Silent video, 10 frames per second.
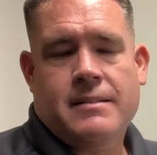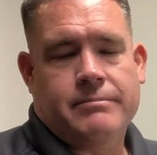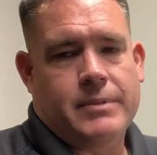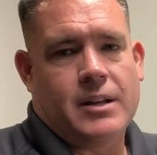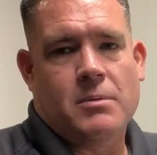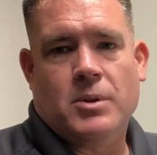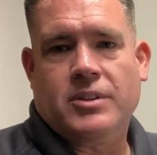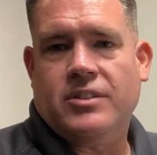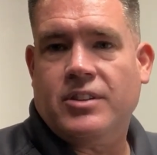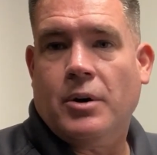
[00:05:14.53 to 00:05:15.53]
be almost
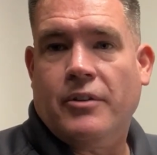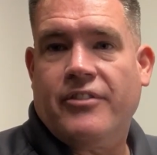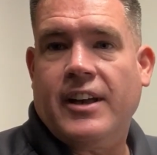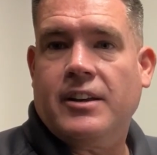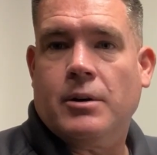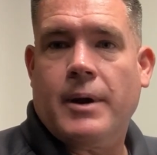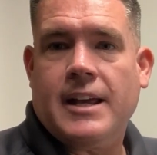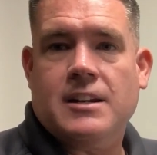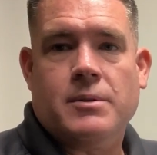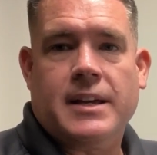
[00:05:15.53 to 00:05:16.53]
a 0 failure
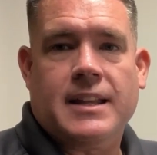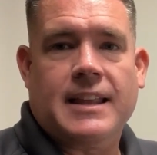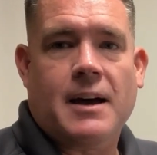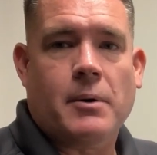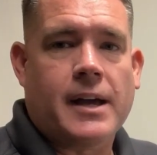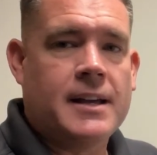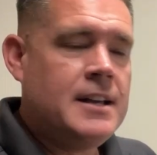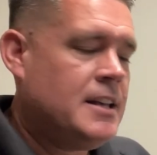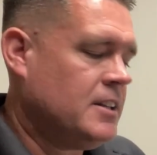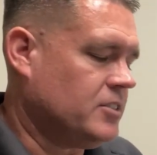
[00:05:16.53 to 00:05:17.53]
rate doing it that way.
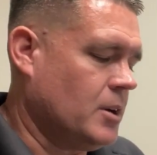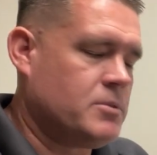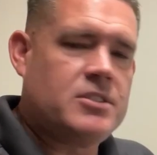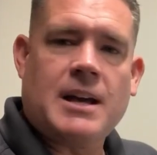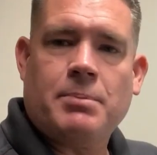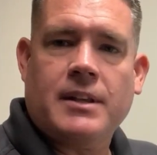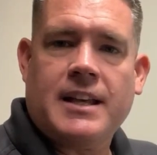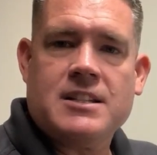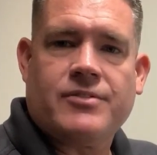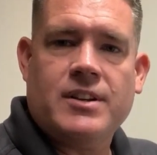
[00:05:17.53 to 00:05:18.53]
So just a couple of
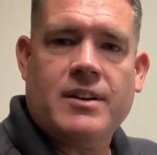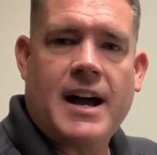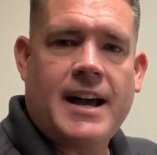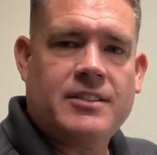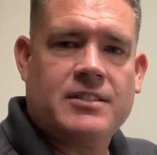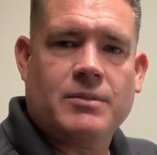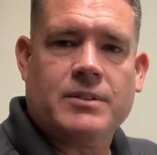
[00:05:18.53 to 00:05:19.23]
hints for you guys.